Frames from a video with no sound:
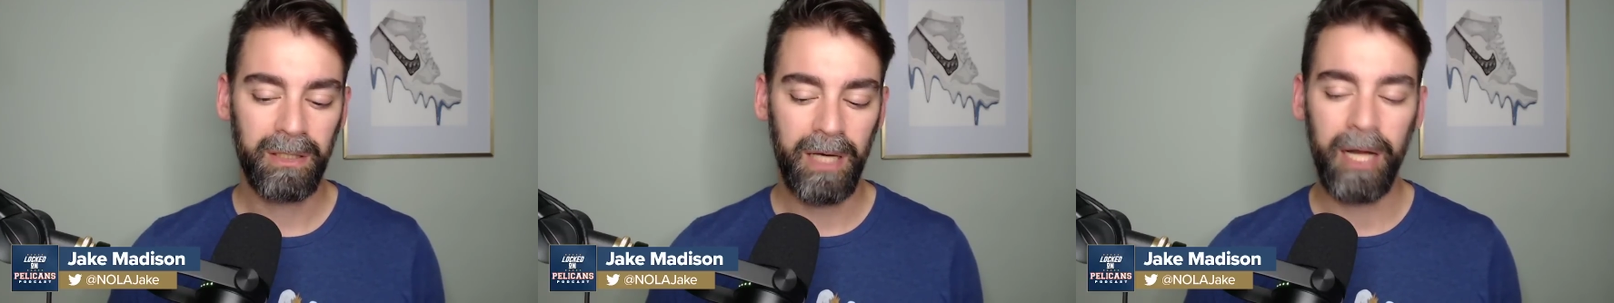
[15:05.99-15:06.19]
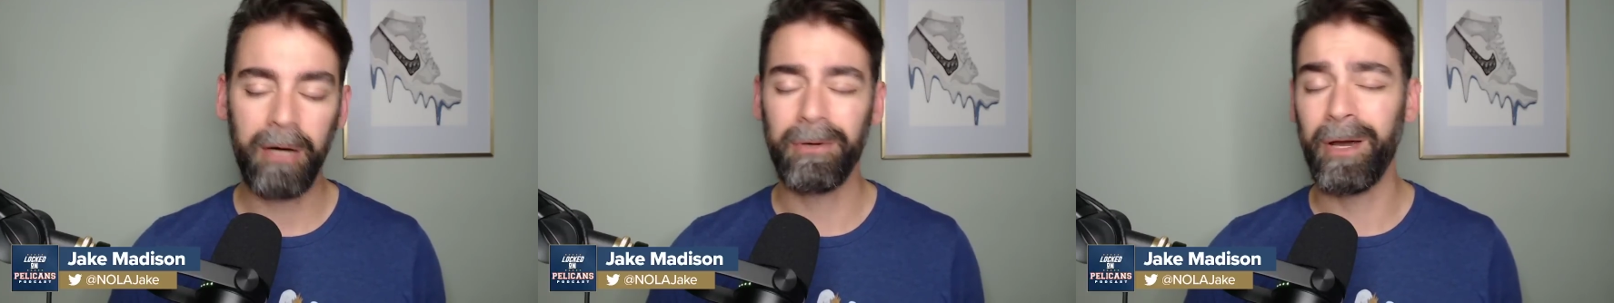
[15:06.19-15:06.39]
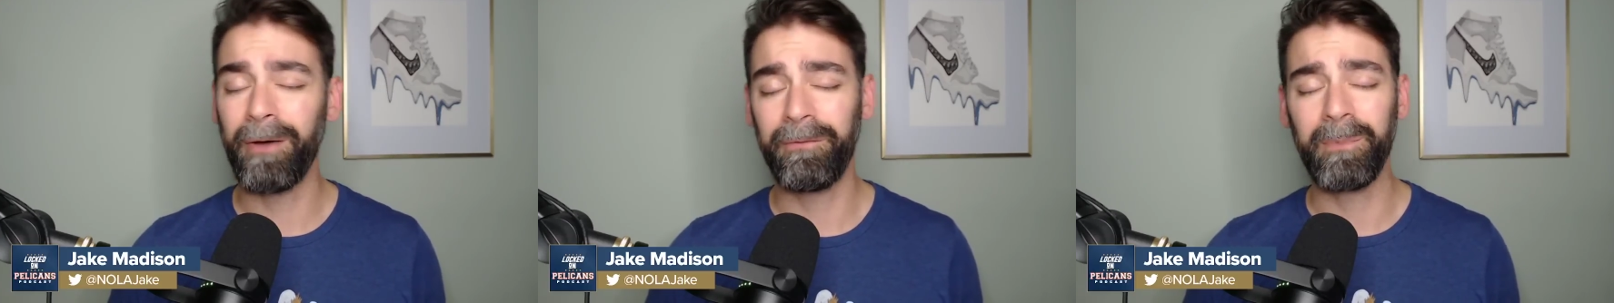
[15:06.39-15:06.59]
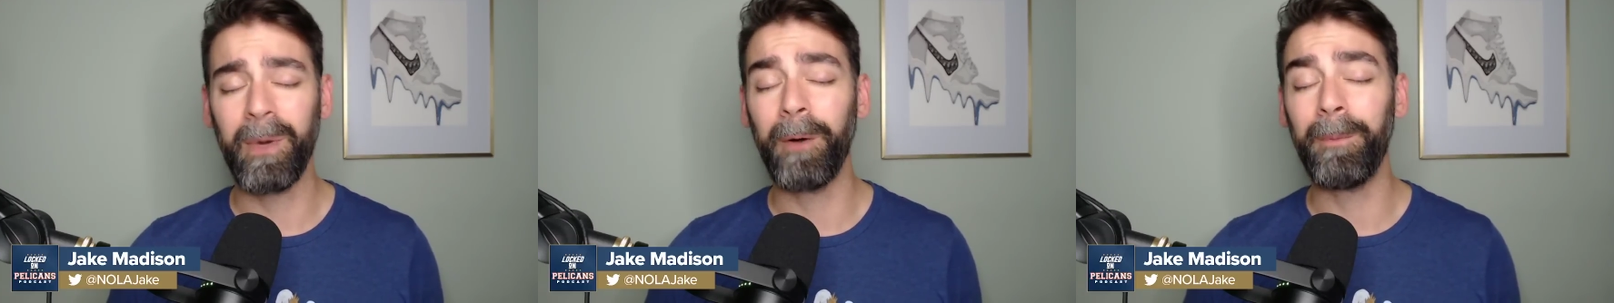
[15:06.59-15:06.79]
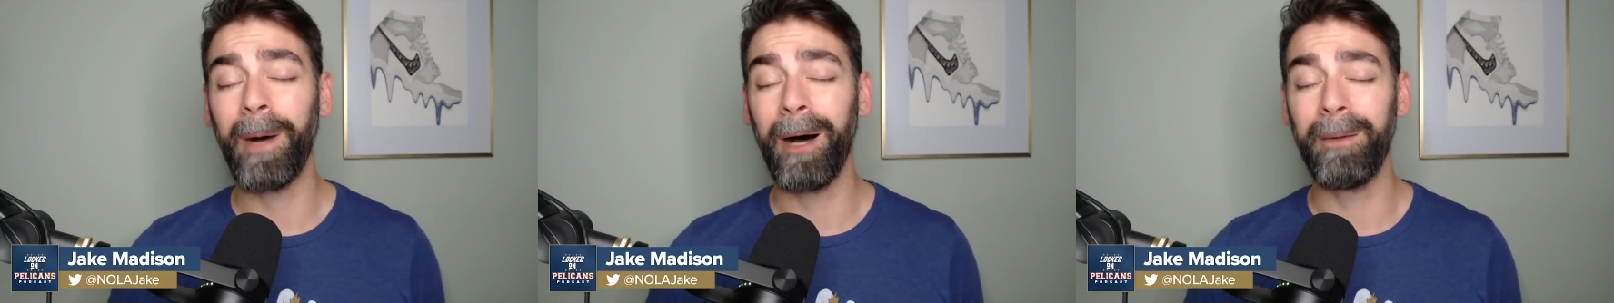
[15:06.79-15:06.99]
I don't know if
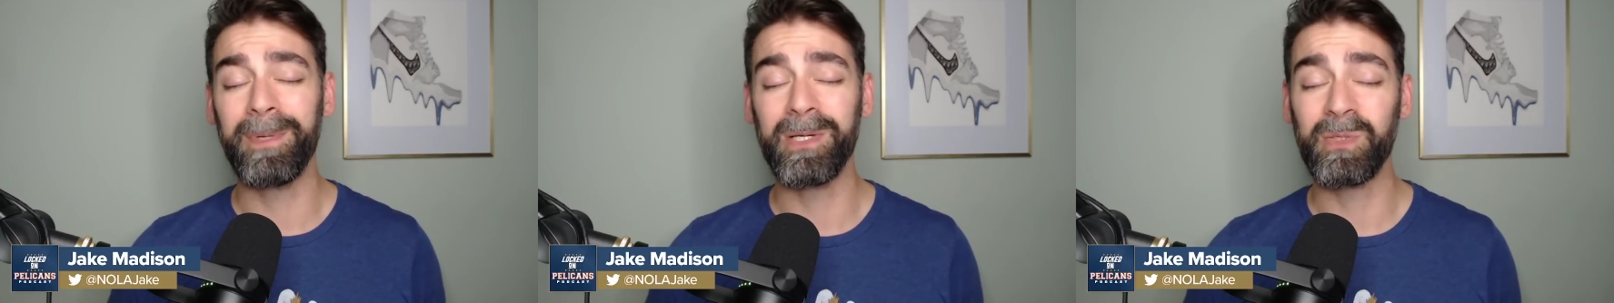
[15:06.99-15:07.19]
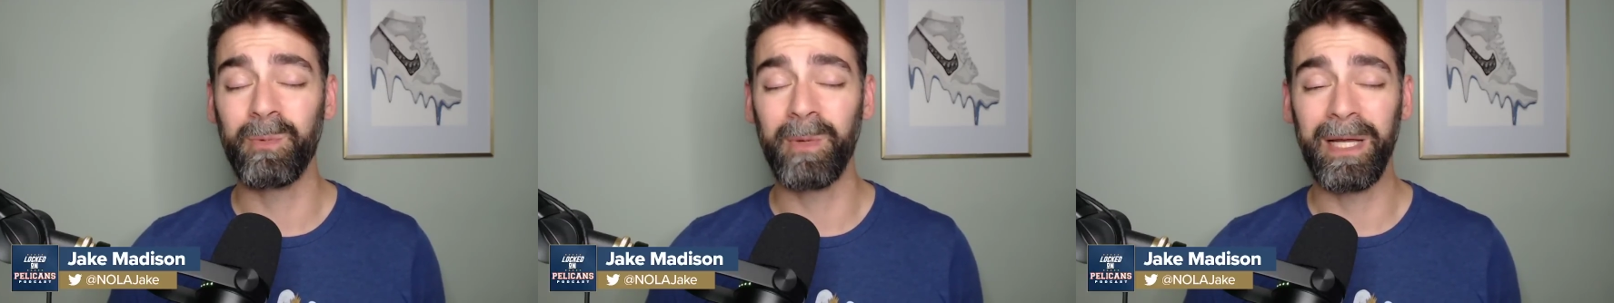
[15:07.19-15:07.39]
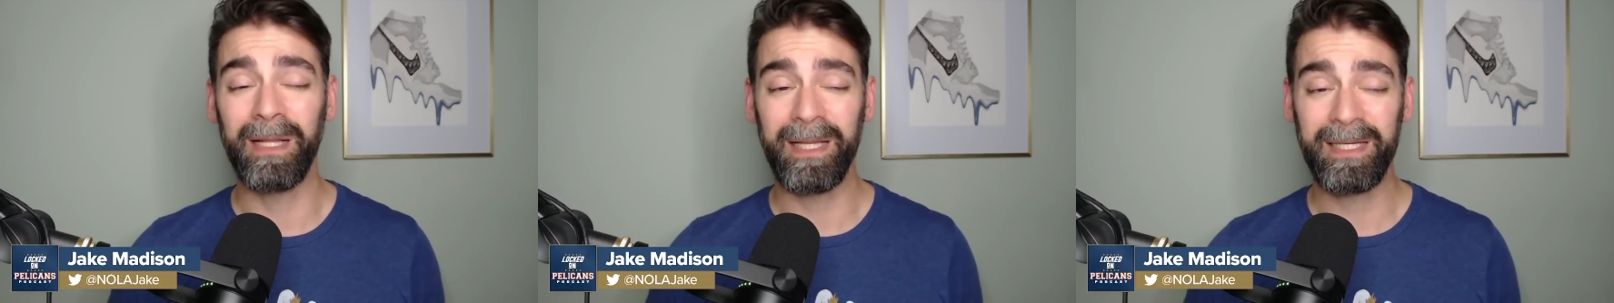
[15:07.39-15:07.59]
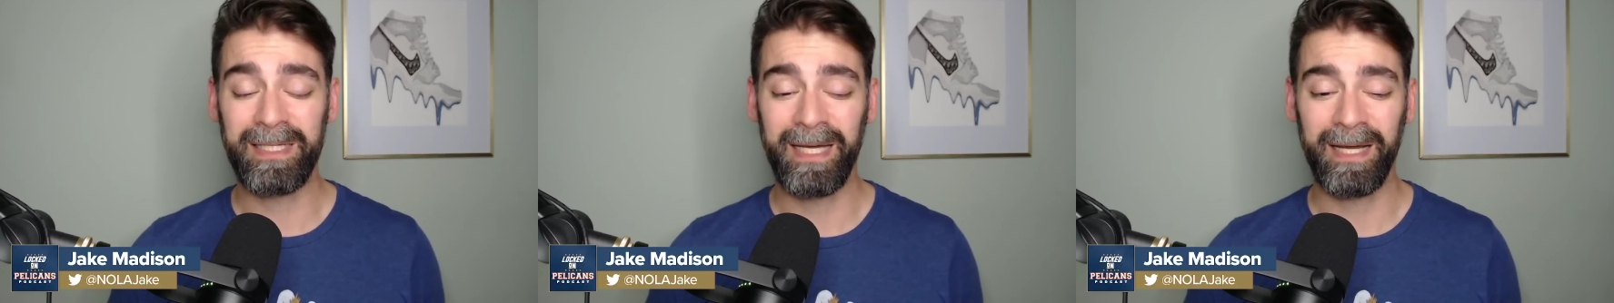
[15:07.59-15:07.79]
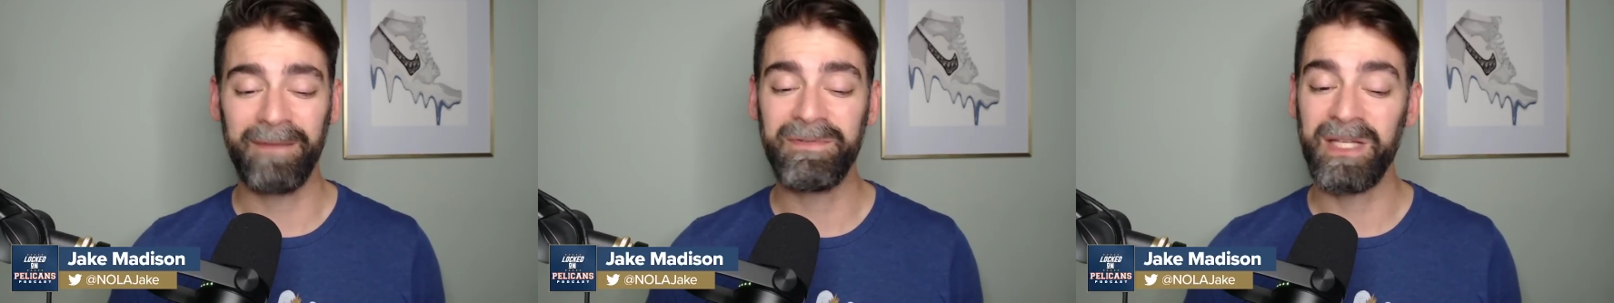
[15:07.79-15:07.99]
Mo Bamba is
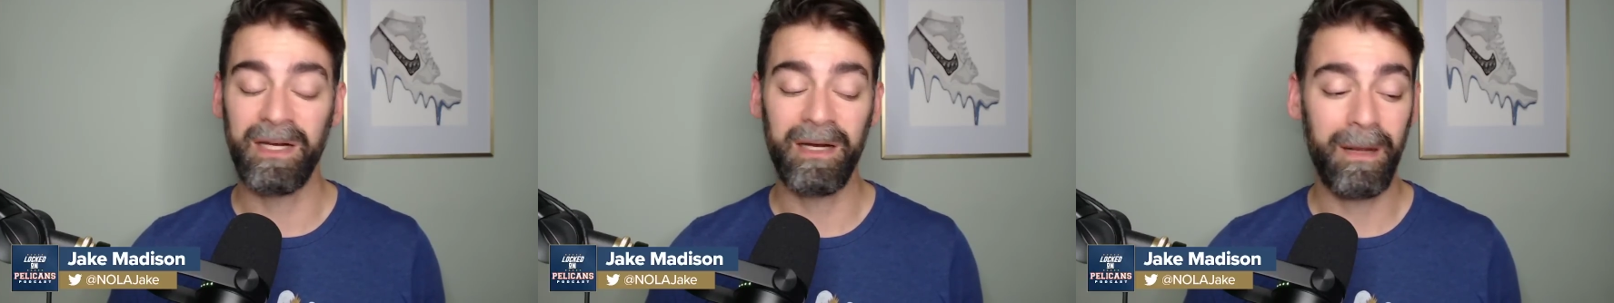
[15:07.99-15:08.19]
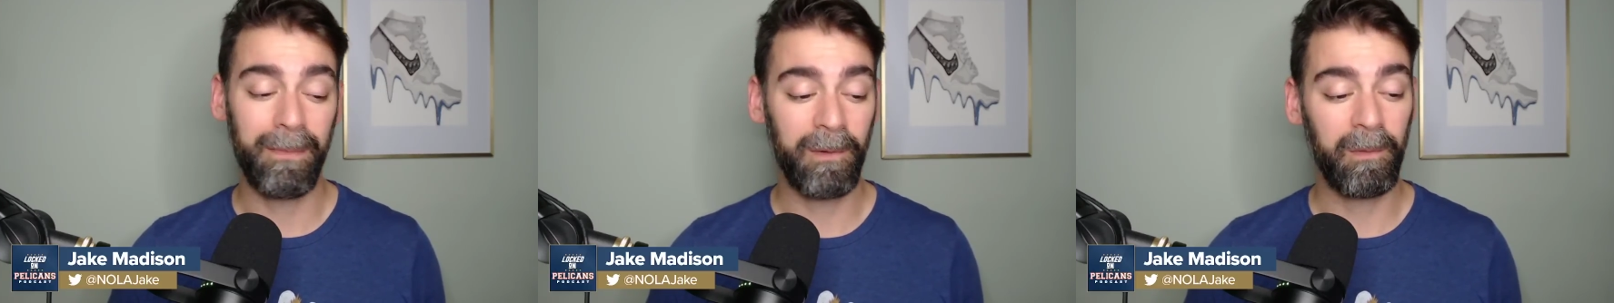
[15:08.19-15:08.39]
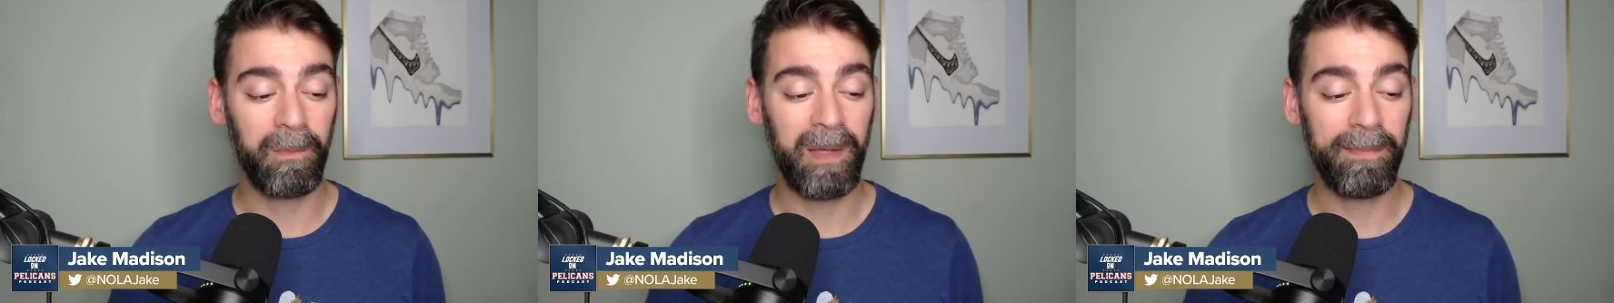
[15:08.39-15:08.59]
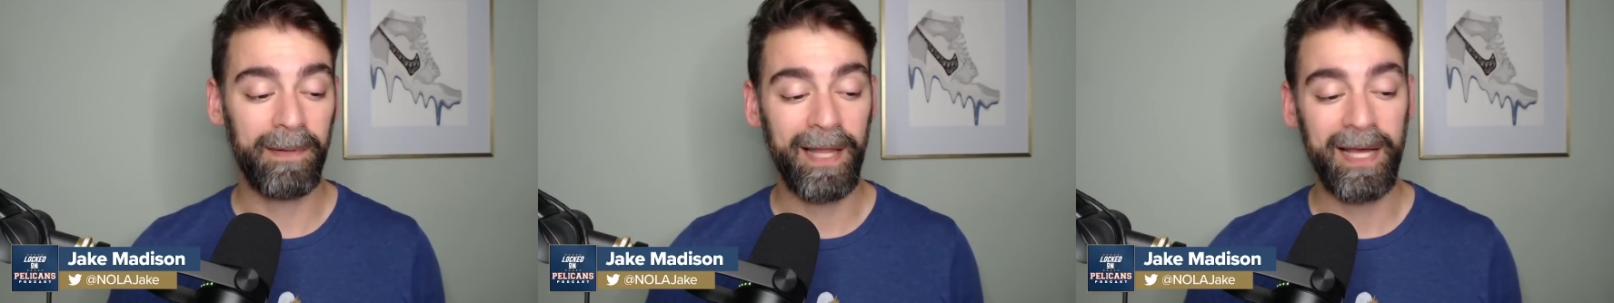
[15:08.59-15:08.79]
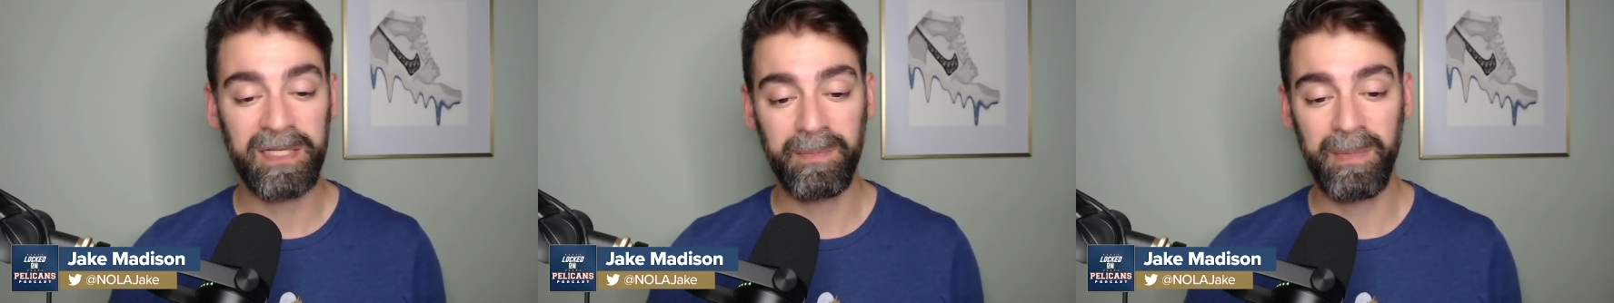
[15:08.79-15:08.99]
realistic. I've seen a number of
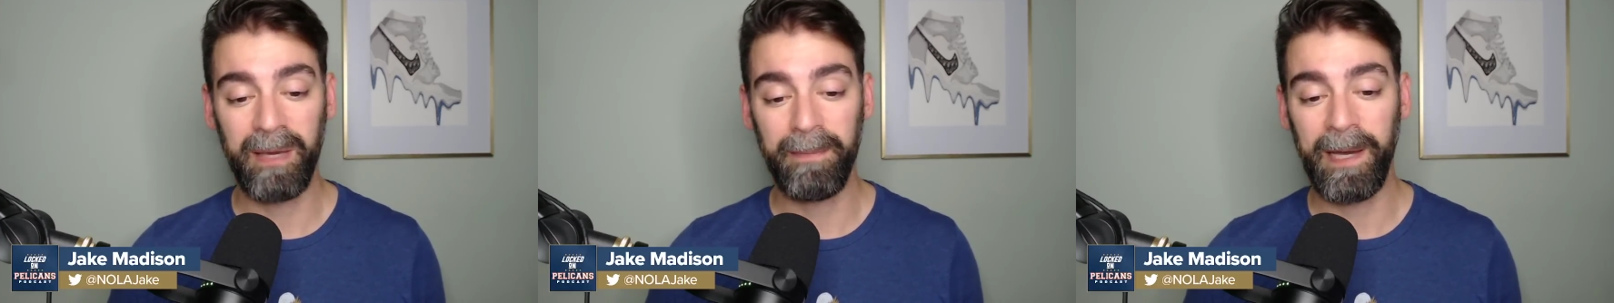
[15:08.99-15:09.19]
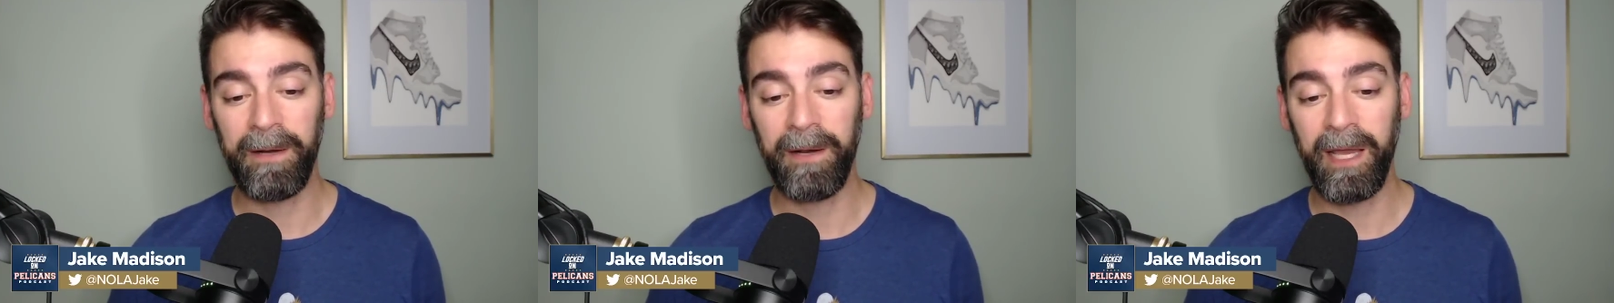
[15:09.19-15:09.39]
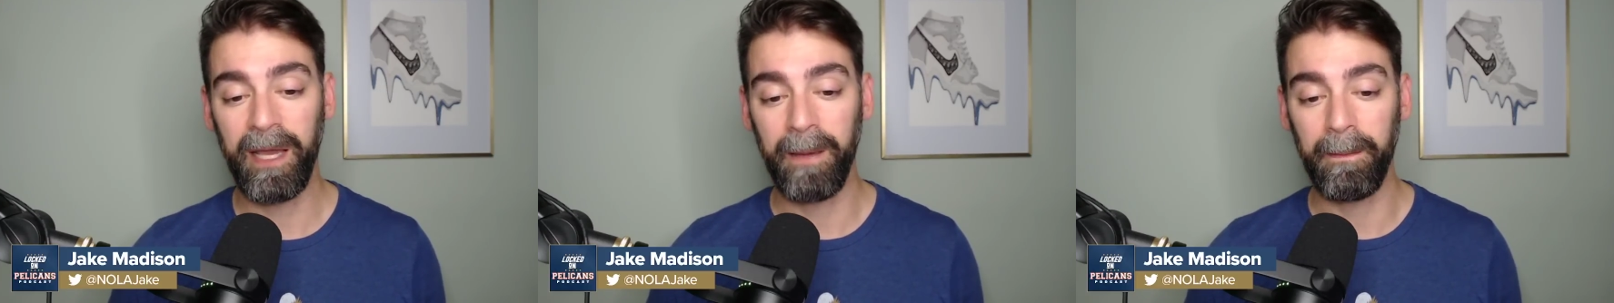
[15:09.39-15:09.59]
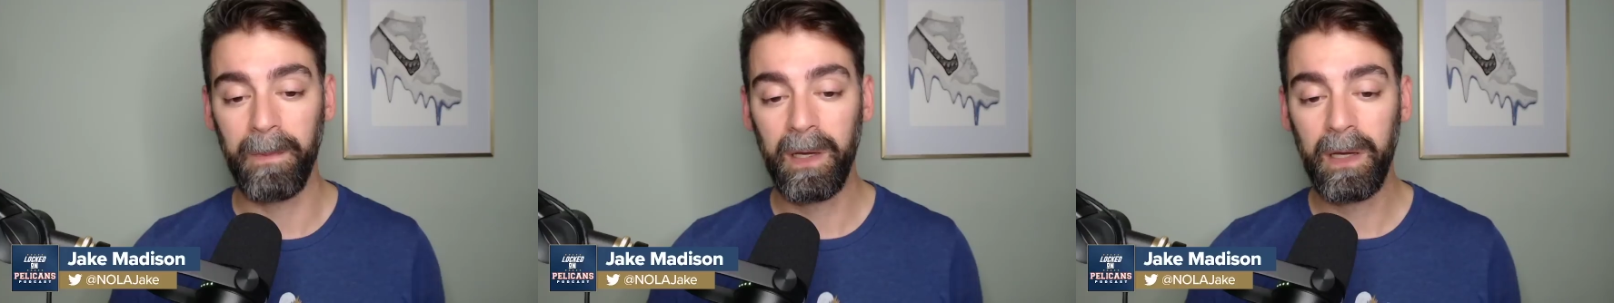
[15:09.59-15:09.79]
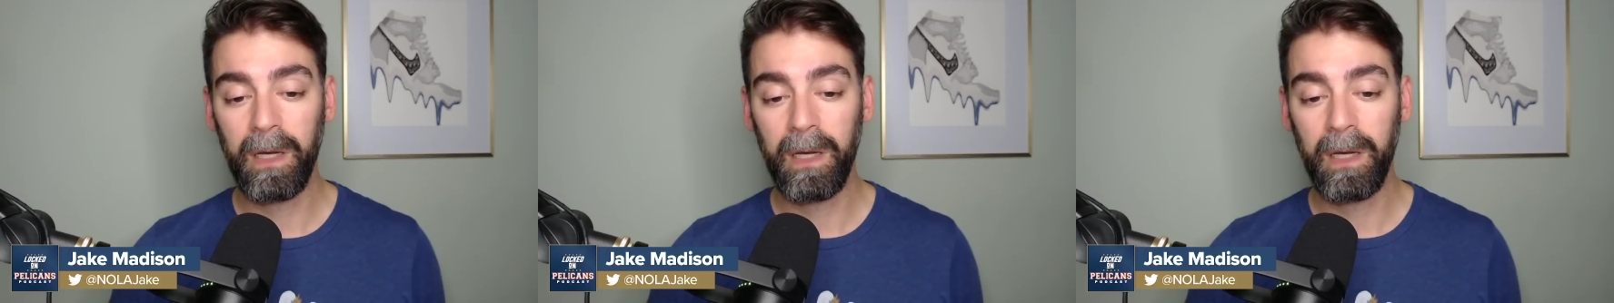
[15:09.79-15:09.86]
people ask me about him.